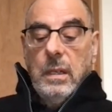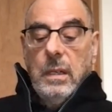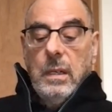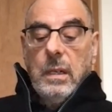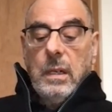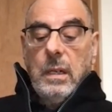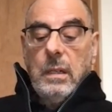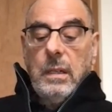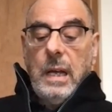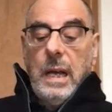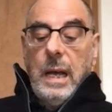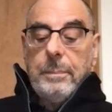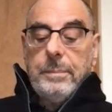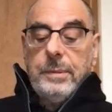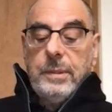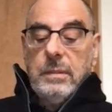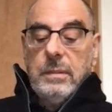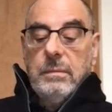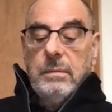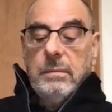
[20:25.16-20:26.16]

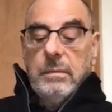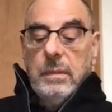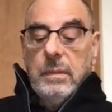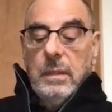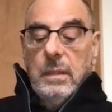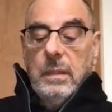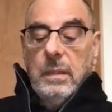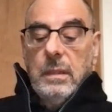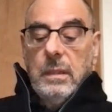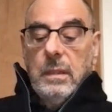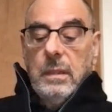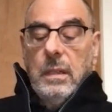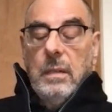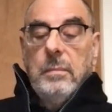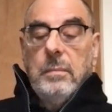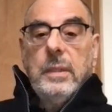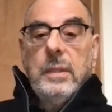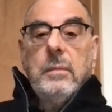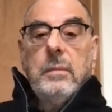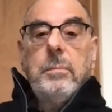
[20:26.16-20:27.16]
collapse
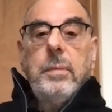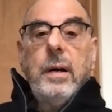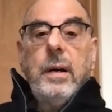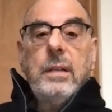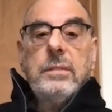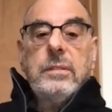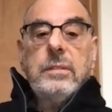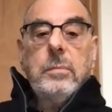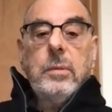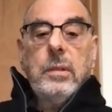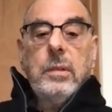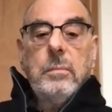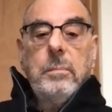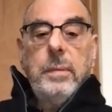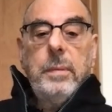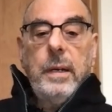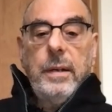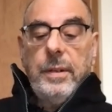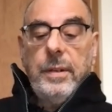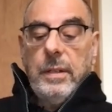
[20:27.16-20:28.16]
amid impossible
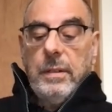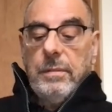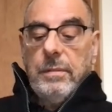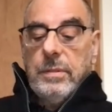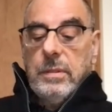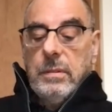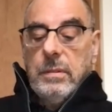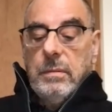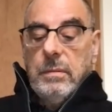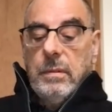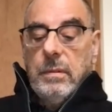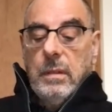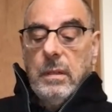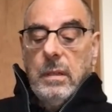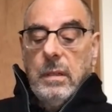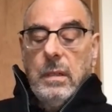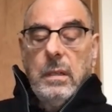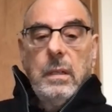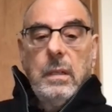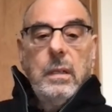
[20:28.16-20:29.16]
imperatives,
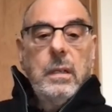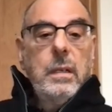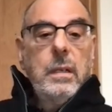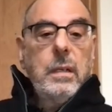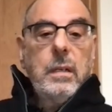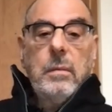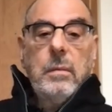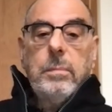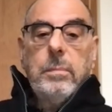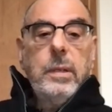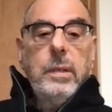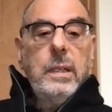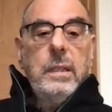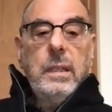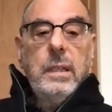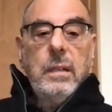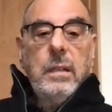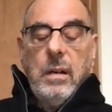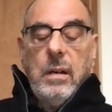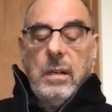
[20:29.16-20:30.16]

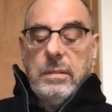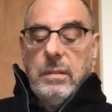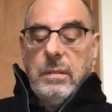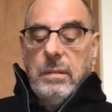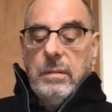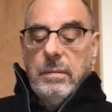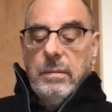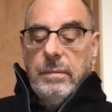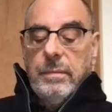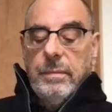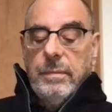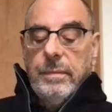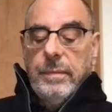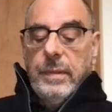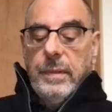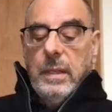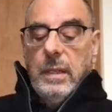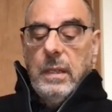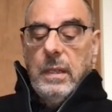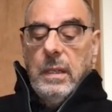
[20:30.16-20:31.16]
completely lost
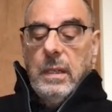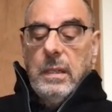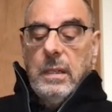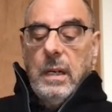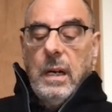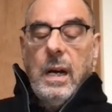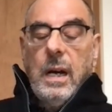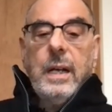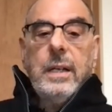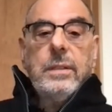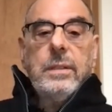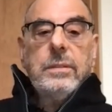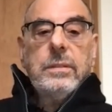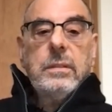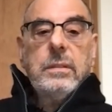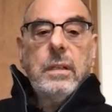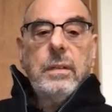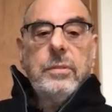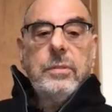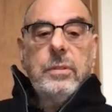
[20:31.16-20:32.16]
in
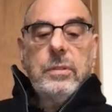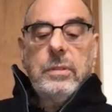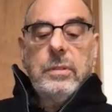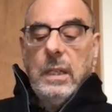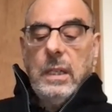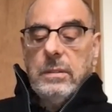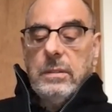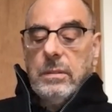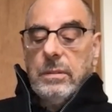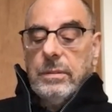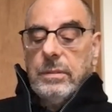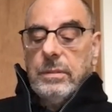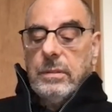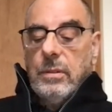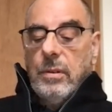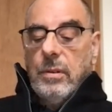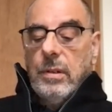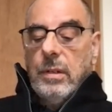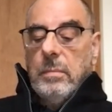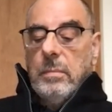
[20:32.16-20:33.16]
aisles of utensils,
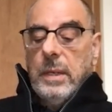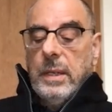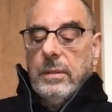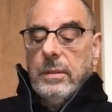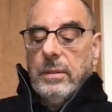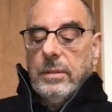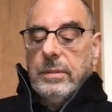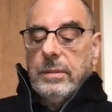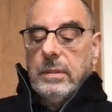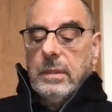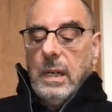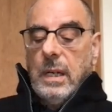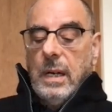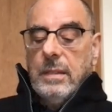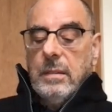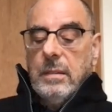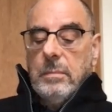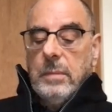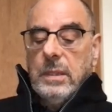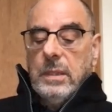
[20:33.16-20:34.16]
ornamentals,
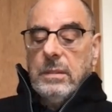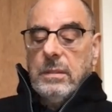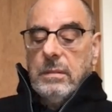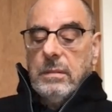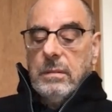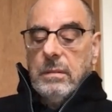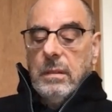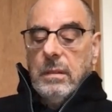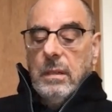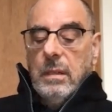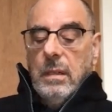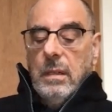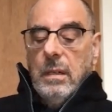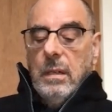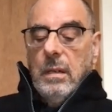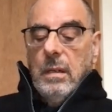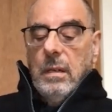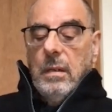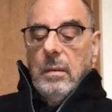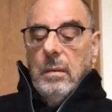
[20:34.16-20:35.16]
condiments,
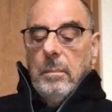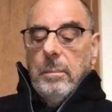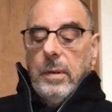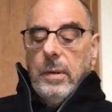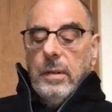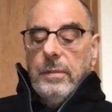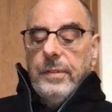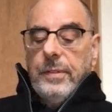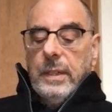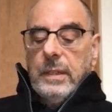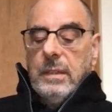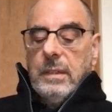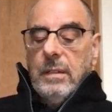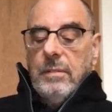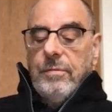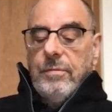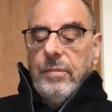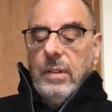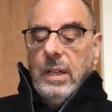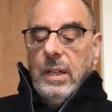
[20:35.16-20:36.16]
perfect in
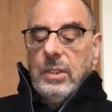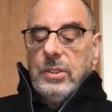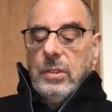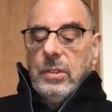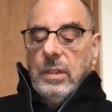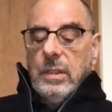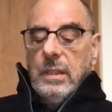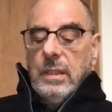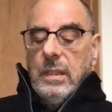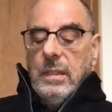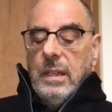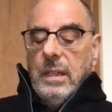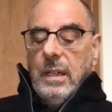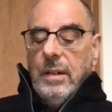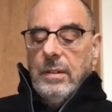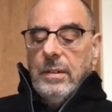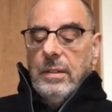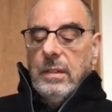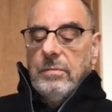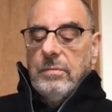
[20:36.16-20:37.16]
fleshly
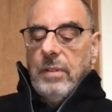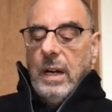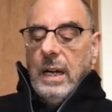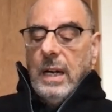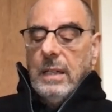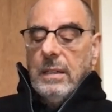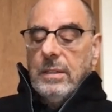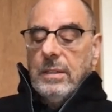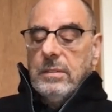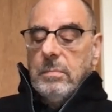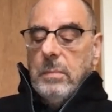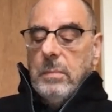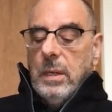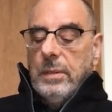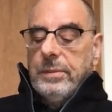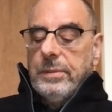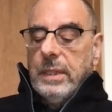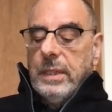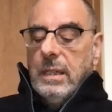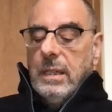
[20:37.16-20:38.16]
inherited violence,
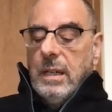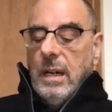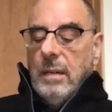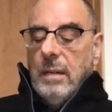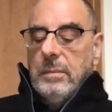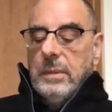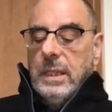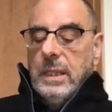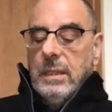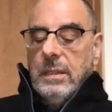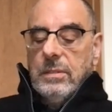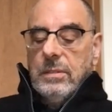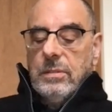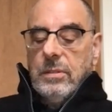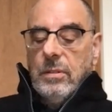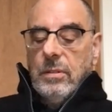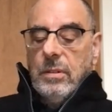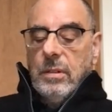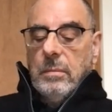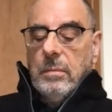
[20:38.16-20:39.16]
melting calmly in the
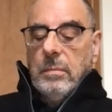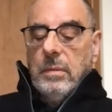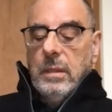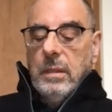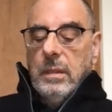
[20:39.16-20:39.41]
storm